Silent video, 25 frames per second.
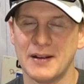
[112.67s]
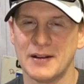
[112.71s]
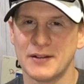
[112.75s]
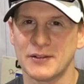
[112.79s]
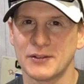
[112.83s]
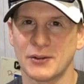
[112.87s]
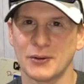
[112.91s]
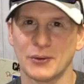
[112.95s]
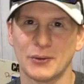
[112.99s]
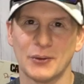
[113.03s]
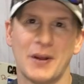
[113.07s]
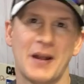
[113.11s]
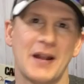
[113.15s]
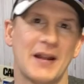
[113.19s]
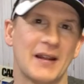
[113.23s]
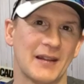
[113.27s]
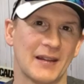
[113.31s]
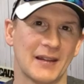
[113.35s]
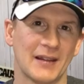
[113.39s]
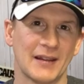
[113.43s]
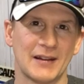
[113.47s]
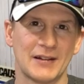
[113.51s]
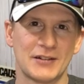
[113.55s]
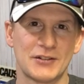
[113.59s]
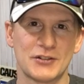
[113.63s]
So
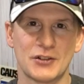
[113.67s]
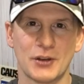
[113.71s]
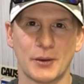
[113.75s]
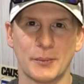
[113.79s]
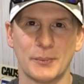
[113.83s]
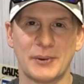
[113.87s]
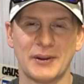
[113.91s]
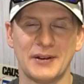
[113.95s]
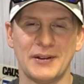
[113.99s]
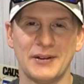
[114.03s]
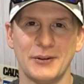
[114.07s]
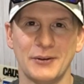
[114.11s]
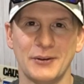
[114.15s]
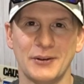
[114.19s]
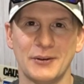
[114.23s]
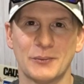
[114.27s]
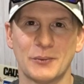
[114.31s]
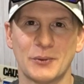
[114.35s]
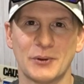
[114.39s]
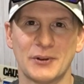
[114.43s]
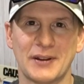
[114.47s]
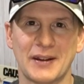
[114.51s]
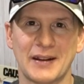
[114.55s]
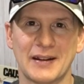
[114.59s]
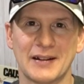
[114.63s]
let's jump into it and
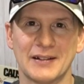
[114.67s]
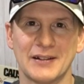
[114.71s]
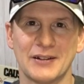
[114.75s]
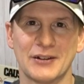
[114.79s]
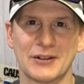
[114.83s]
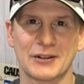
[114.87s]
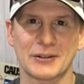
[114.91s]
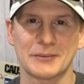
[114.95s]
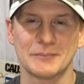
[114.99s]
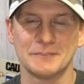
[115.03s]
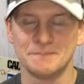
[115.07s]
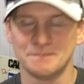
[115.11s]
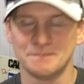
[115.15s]
we'll take a look.